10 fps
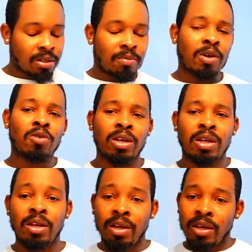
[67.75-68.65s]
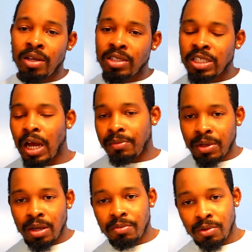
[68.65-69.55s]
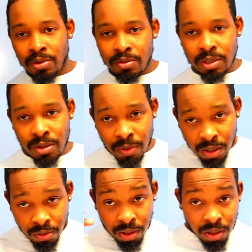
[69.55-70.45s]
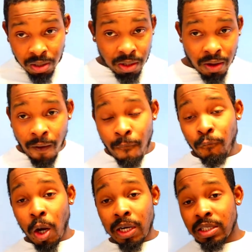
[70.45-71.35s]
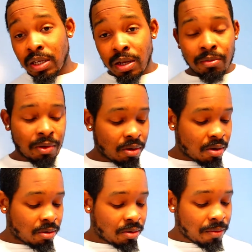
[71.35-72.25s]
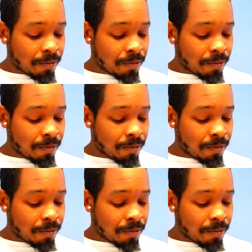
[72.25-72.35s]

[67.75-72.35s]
I'm gonna go get chopped up, you know what I'm saying? I'm about to go get freshed up, you know?